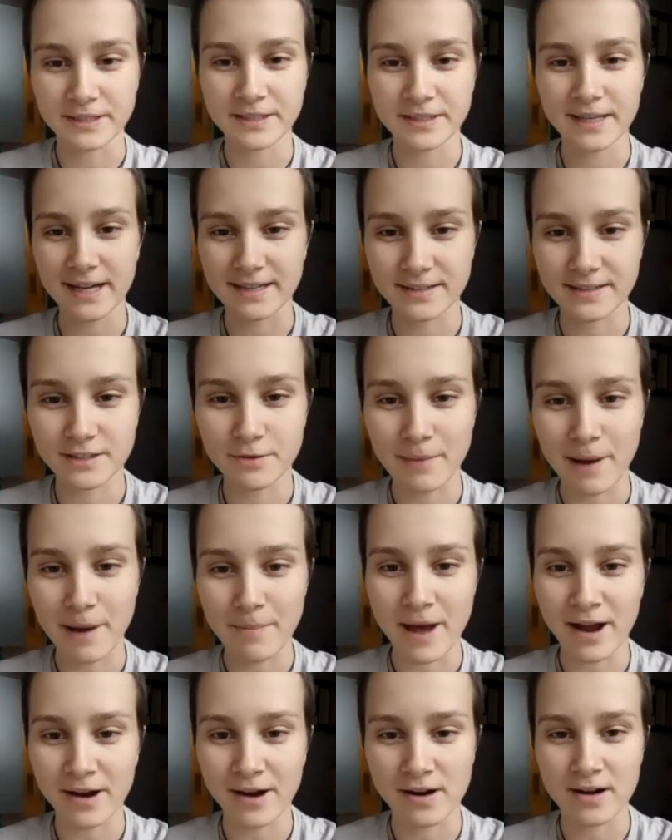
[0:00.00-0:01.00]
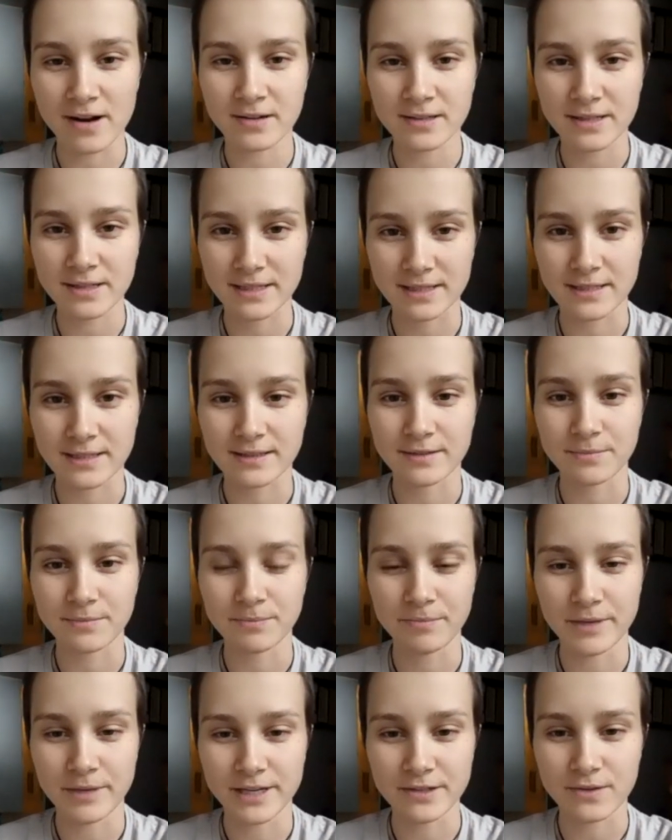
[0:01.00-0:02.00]
Yeah. So my background is in
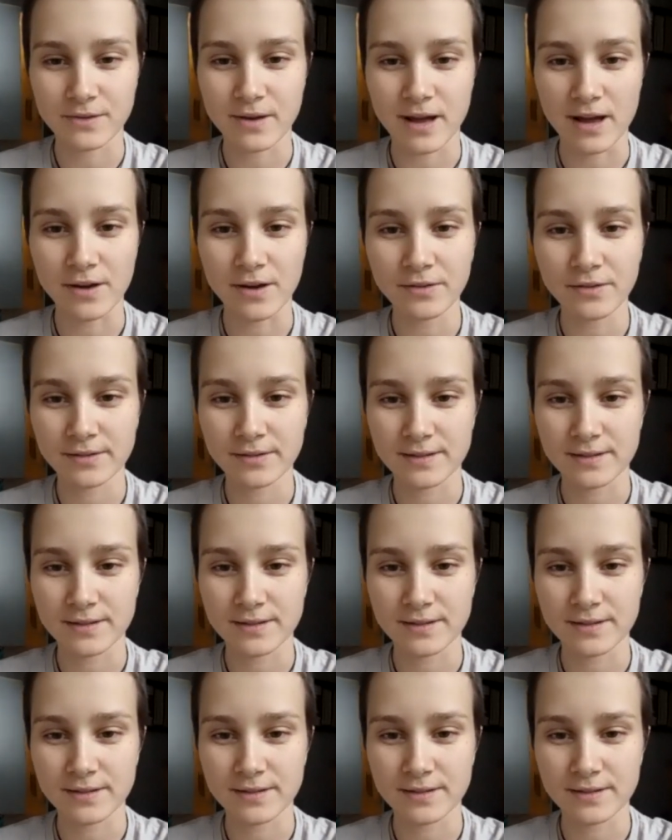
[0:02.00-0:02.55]
mental health.